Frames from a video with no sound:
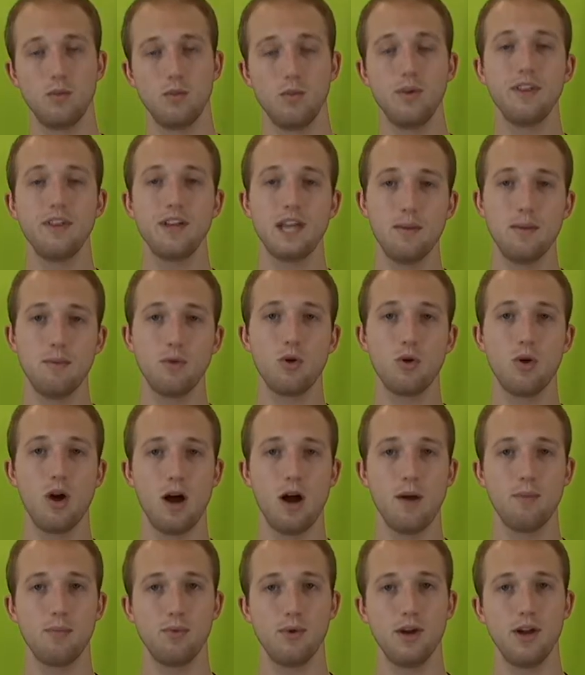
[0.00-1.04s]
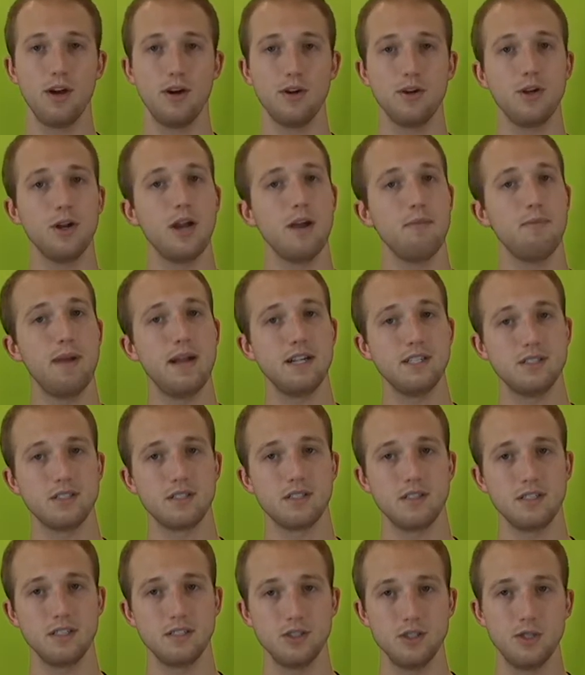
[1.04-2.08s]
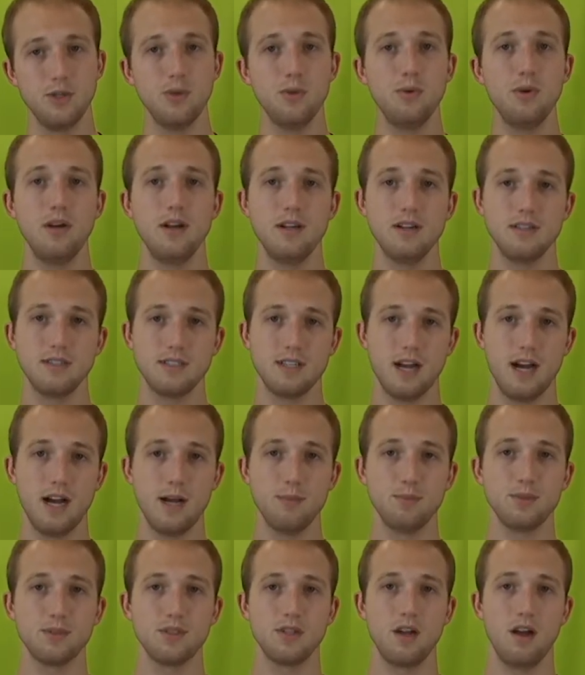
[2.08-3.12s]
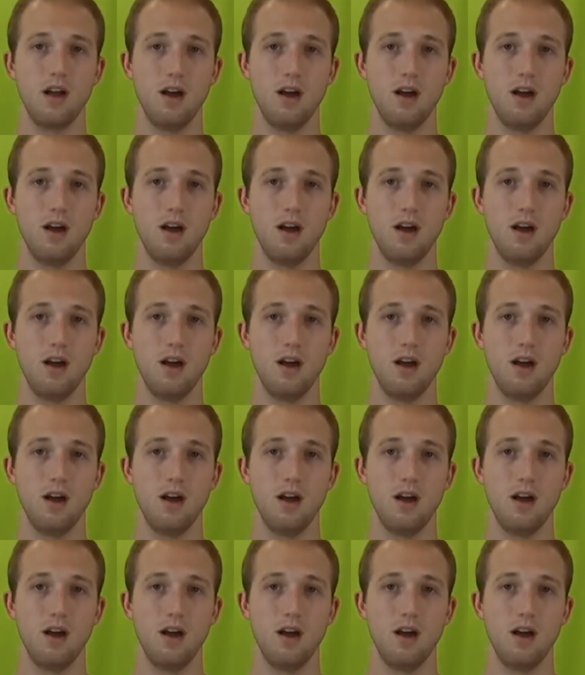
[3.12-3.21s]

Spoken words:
With the chemical operator, you have basically two types